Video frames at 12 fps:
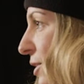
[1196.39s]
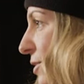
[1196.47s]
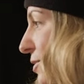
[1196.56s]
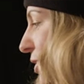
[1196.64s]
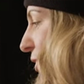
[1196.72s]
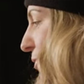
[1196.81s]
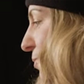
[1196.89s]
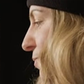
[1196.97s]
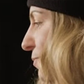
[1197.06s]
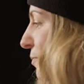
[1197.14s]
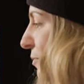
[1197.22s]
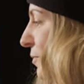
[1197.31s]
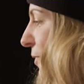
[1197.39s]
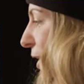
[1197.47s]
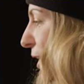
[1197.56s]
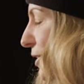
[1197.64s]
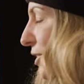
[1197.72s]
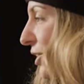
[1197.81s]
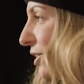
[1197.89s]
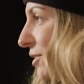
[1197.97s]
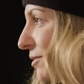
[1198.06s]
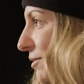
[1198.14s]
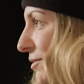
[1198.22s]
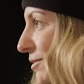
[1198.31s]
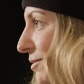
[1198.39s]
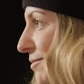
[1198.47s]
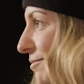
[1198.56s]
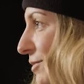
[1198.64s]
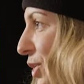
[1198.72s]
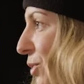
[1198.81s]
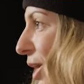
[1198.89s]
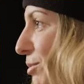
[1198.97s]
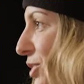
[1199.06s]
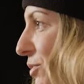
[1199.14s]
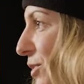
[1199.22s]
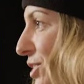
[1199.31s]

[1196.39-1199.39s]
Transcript: So it's a good new option.